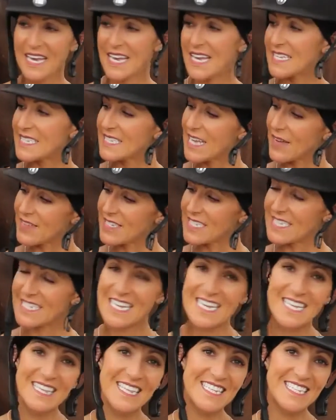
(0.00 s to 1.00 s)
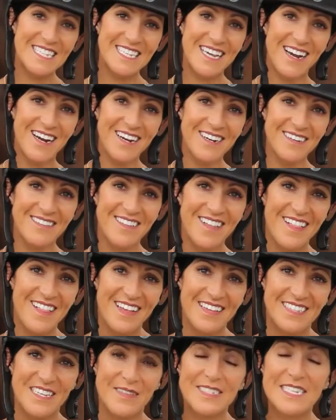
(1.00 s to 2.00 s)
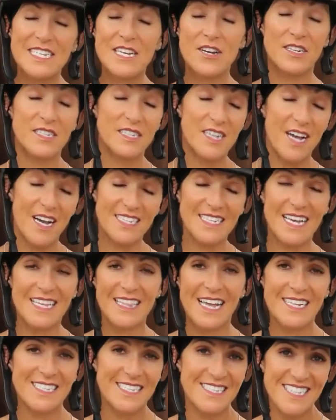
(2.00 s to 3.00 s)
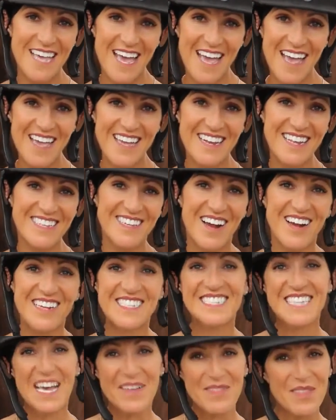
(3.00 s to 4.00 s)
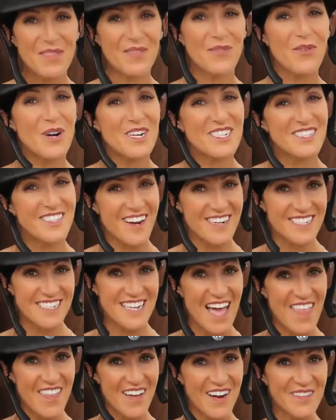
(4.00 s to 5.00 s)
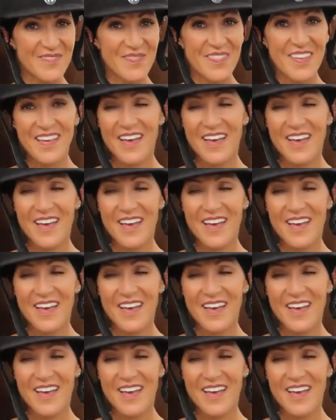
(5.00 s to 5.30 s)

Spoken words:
He's 17 this year, 17 years young, as I'd like to say, and it's our 7th 4-star together.